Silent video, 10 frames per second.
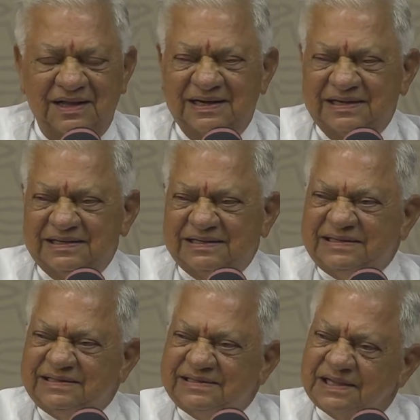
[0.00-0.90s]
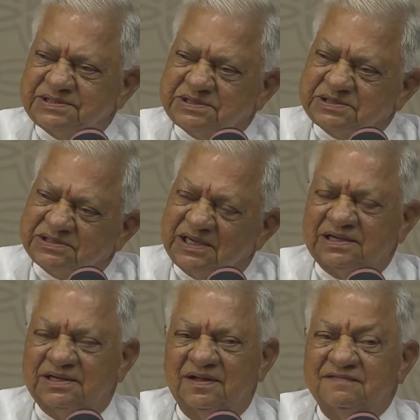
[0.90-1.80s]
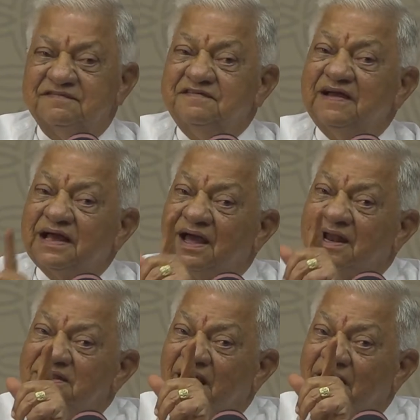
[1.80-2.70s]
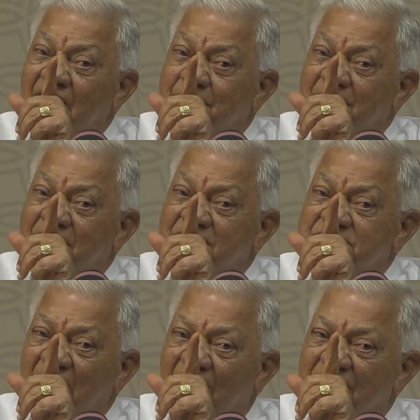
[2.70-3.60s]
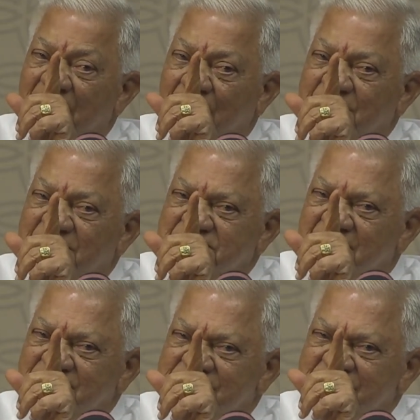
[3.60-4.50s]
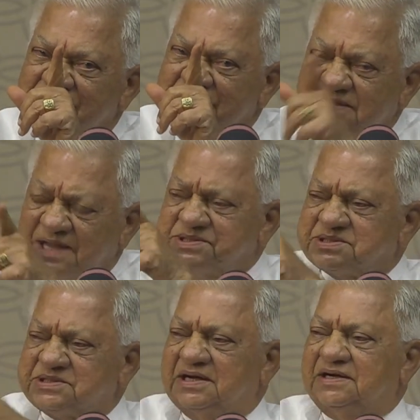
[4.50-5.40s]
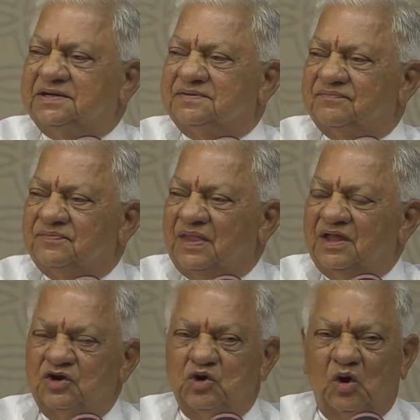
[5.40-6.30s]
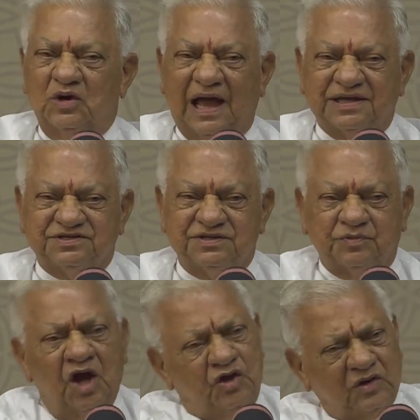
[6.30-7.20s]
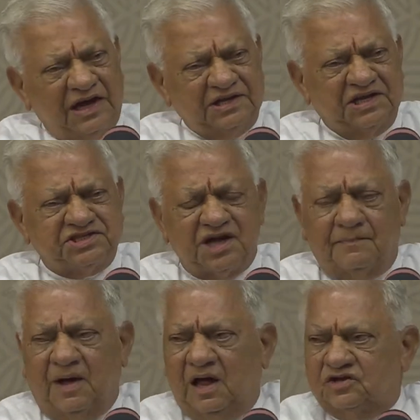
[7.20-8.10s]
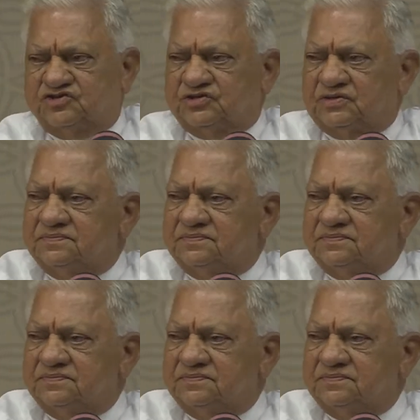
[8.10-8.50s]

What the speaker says: He tested Vivekananda Ramakrishna. Ramakrishna was tested. Don't accept. You can test Rama also.